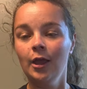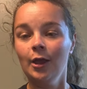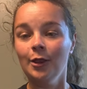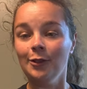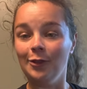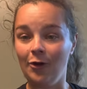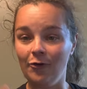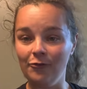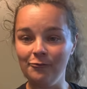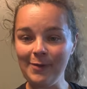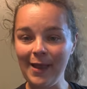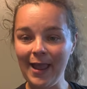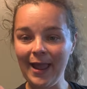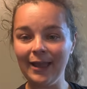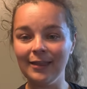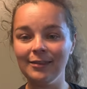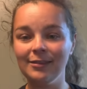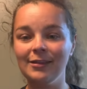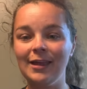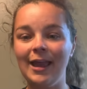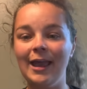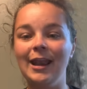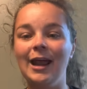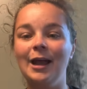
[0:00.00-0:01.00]
loaf pans,
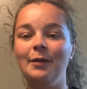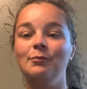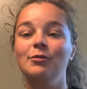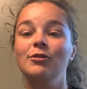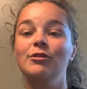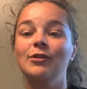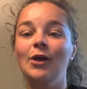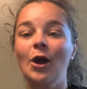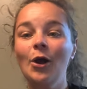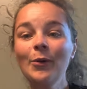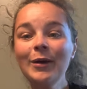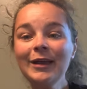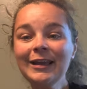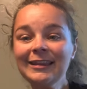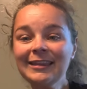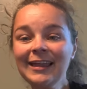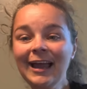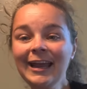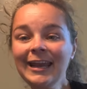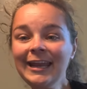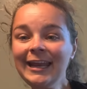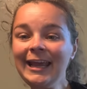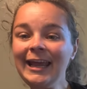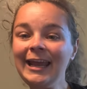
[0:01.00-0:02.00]
and I'm so
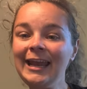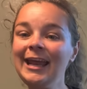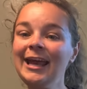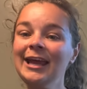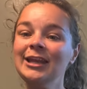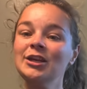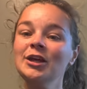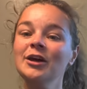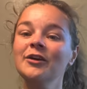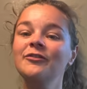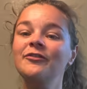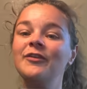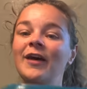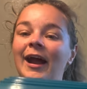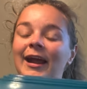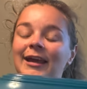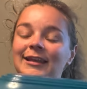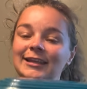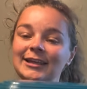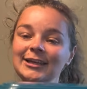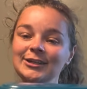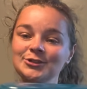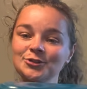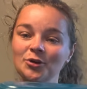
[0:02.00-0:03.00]
excited to
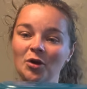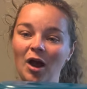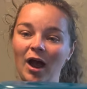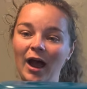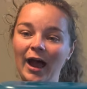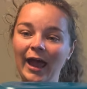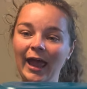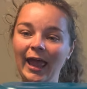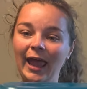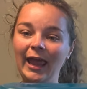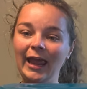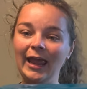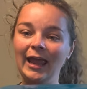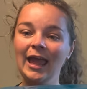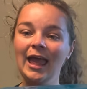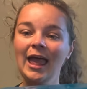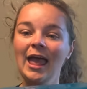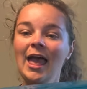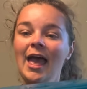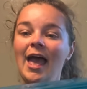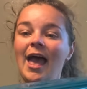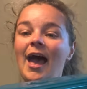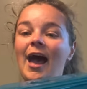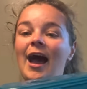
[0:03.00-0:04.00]
finally try
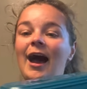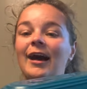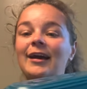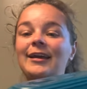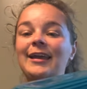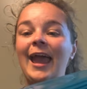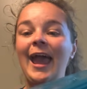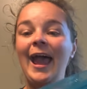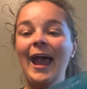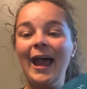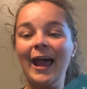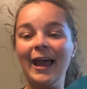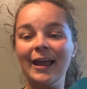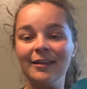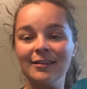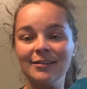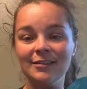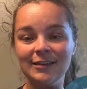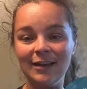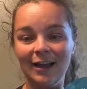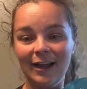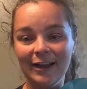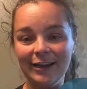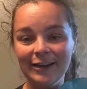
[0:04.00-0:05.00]
a
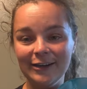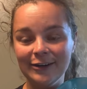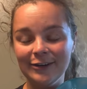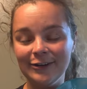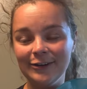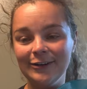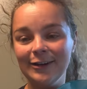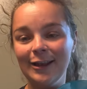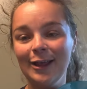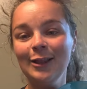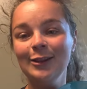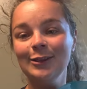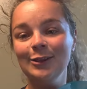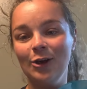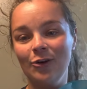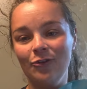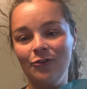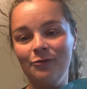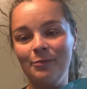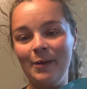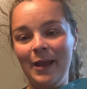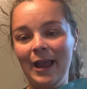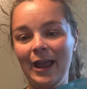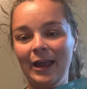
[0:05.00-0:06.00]
cast iron
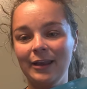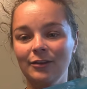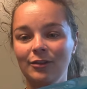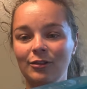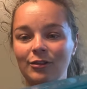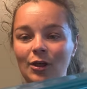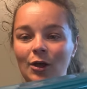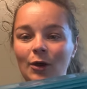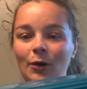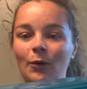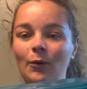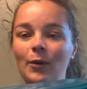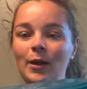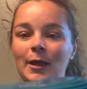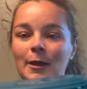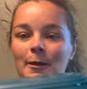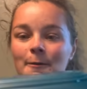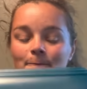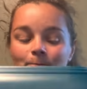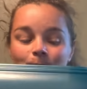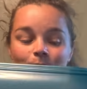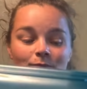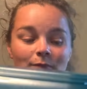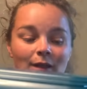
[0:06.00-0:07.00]
loaf pan. So
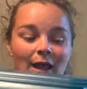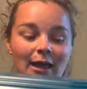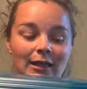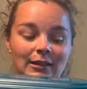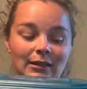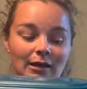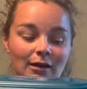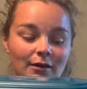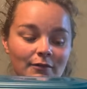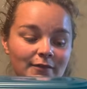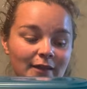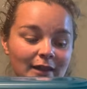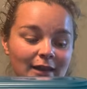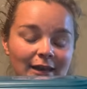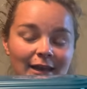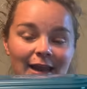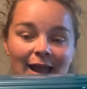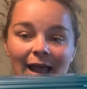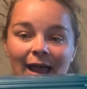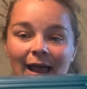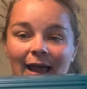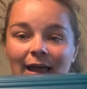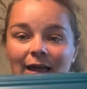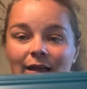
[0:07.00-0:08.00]
I love that it
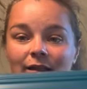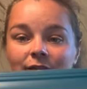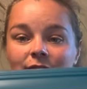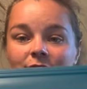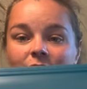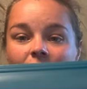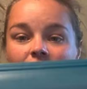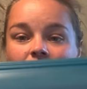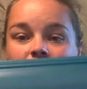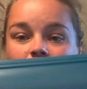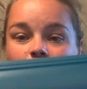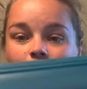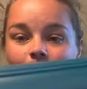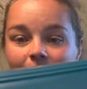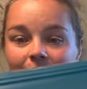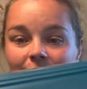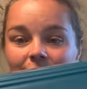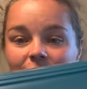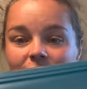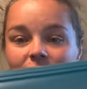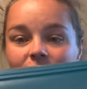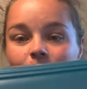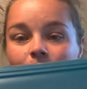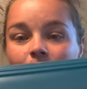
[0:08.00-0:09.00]
has the
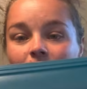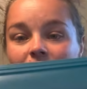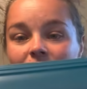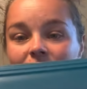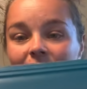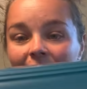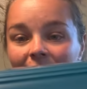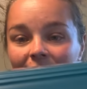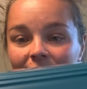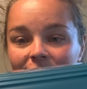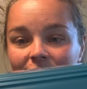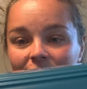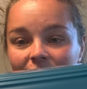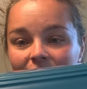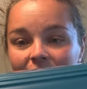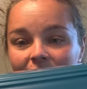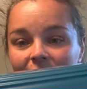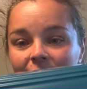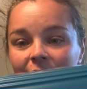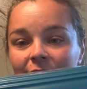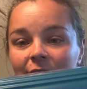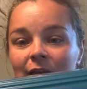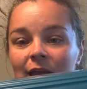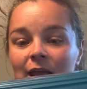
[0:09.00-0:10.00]
base, plus it has the
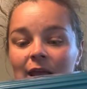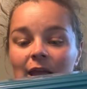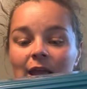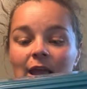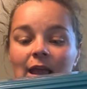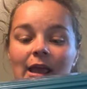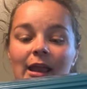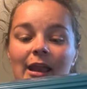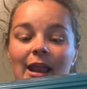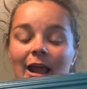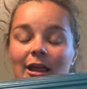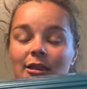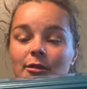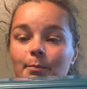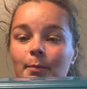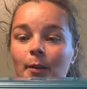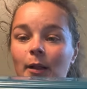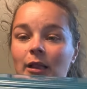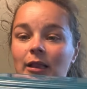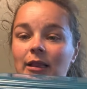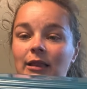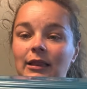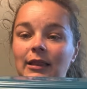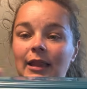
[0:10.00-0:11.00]
lid. It has
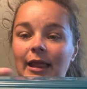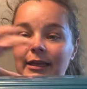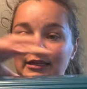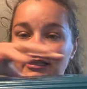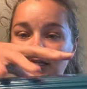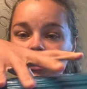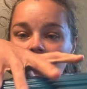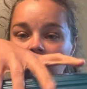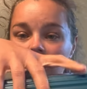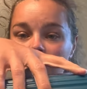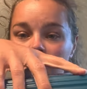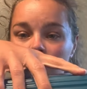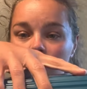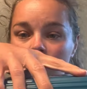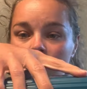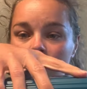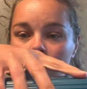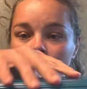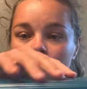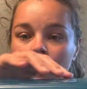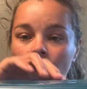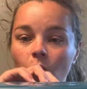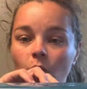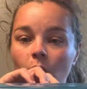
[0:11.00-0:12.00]
plenty of room
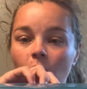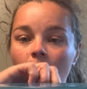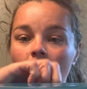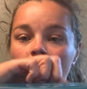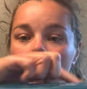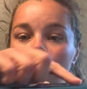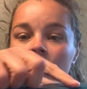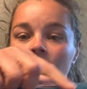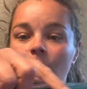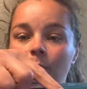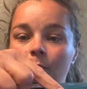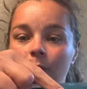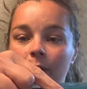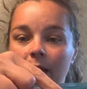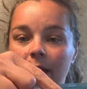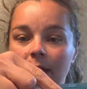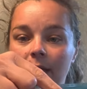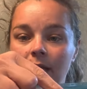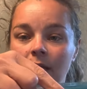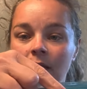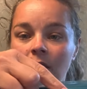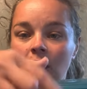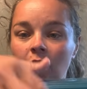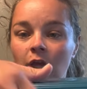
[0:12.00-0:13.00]
for the bread